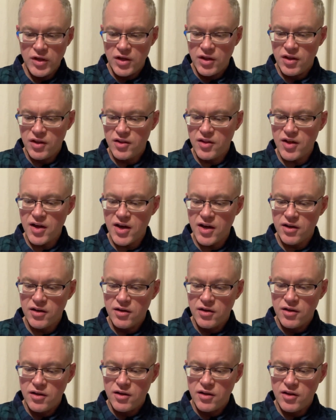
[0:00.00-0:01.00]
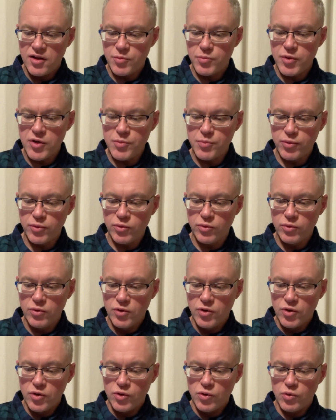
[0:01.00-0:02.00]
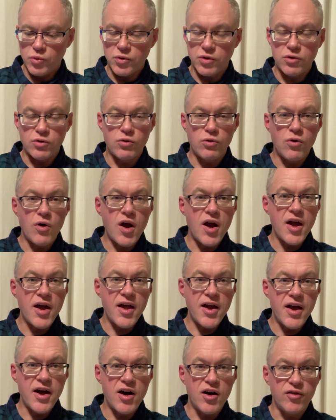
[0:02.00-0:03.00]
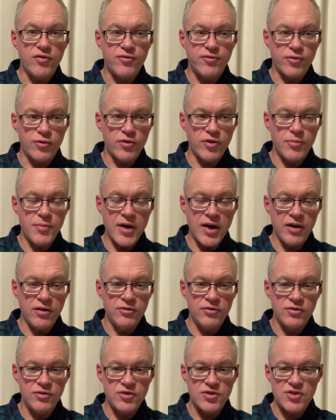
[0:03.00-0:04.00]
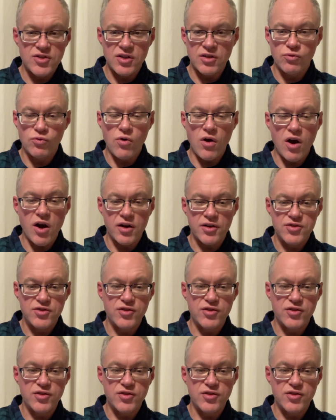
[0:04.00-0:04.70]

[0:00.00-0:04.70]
that the people will cry out for the mountains and rocks